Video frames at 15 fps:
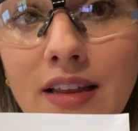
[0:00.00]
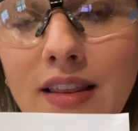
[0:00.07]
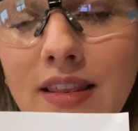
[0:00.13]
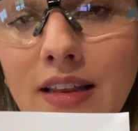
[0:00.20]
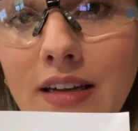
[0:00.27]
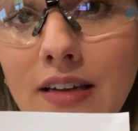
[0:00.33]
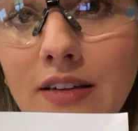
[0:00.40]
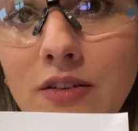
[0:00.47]

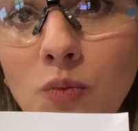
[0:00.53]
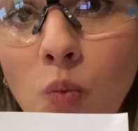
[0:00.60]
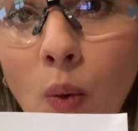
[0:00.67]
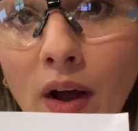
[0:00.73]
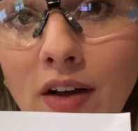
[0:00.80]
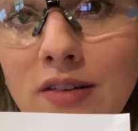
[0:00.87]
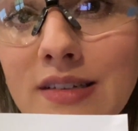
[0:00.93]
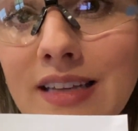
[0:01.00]
the
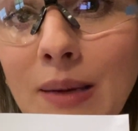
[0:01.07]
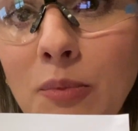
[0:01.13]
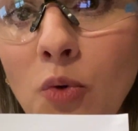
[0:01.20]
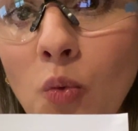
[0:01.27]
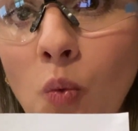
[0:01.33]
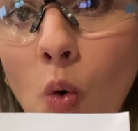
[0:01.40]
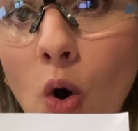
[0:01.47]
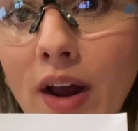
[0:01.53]
wells labeled
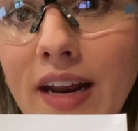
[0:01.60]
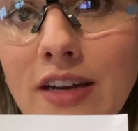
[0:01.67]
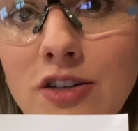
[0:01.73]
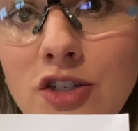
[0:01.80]
1 and